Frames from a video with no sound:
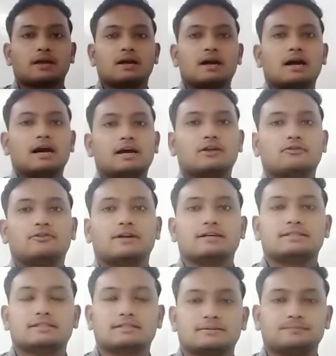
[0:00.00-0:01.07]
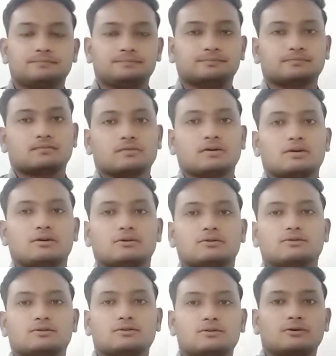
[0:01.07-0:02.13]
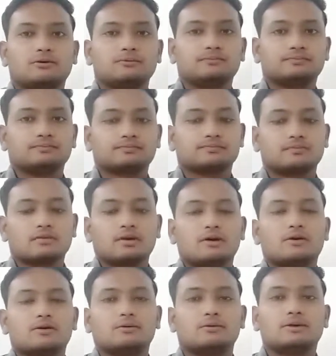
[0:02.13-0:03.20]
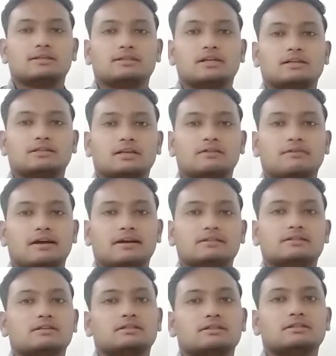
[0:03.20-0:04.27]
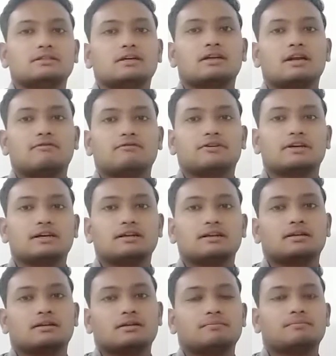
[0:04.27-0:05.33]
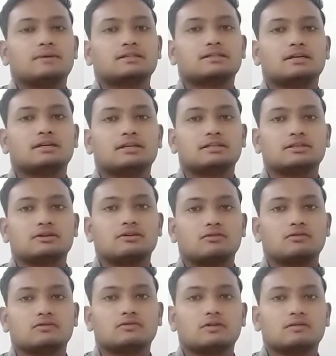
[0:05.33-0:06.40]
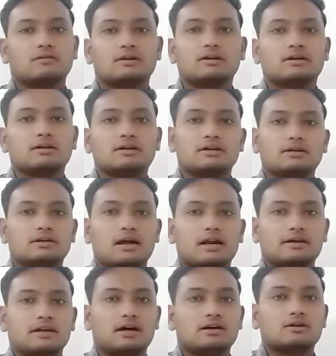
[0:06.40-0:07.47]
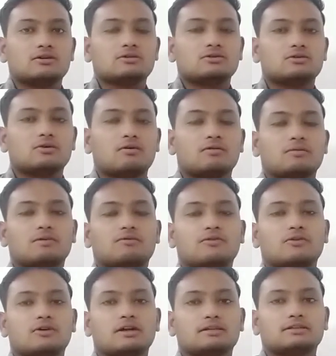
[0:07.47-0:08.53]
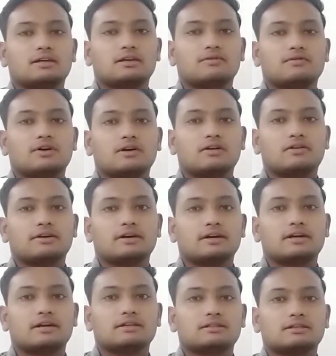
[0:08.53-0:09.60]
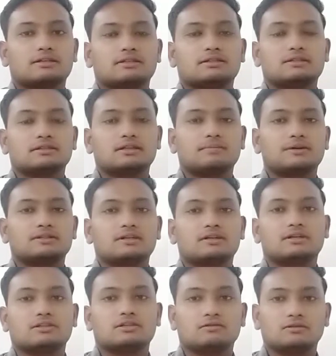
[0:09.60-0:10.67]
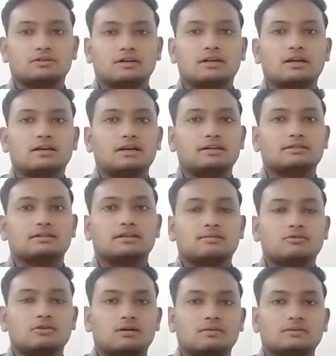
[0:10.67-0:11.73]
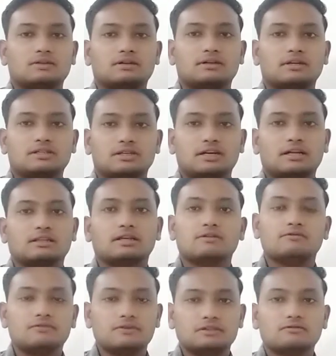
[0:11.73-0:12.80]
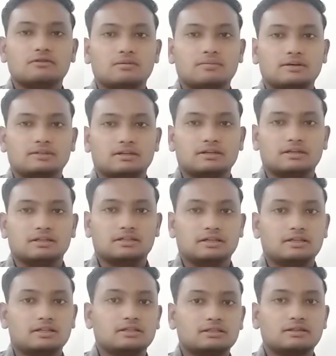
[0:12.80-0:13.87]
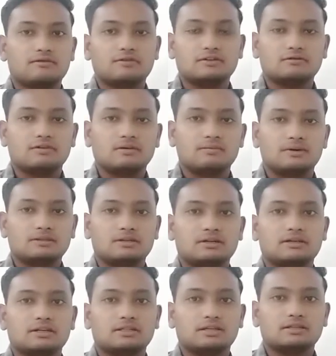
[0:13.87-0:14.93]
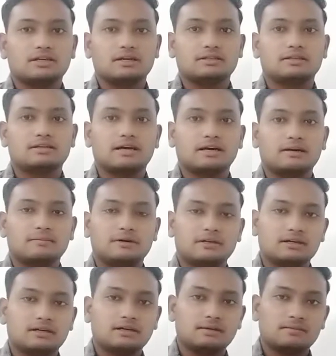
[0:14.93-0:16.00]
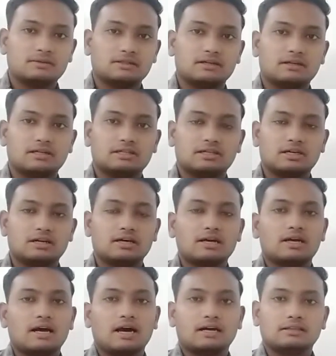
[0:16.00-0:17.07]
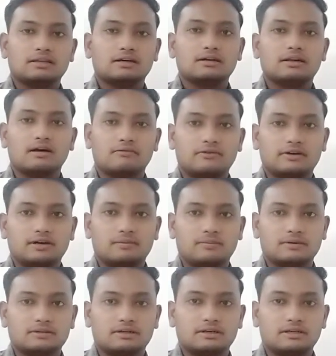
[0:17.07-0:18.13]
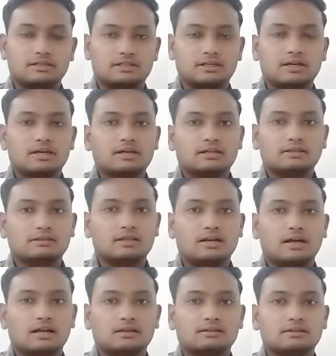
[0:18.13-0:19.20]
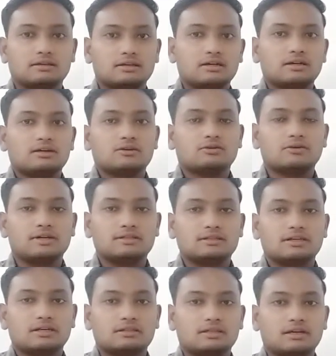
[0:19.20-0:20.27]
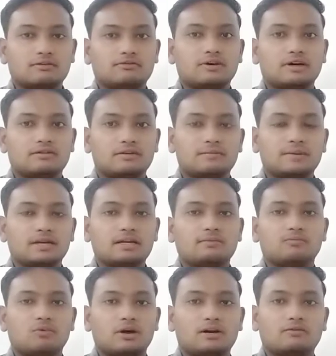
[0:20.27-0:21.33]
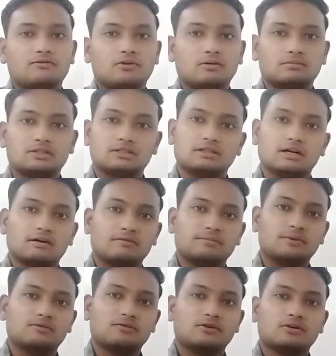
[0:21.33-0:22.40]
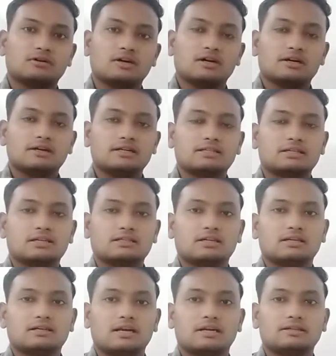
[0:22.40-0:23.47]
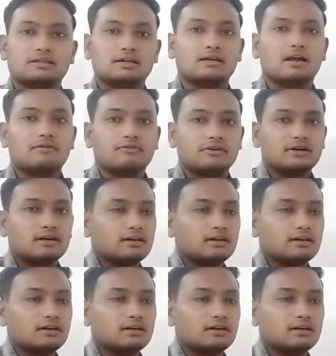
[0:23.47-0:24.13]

Hello friends. So today's lecture we are discussing the graphical presentation of our data. So before lecture we are already discussing the presentation of the data, that is a tabular presentation and the visual presentation. In this visual presentation, that is a diagrammatical representation and the graphical presentation. There are the today's lecture we are remaining point from this before discussion, that is a graphical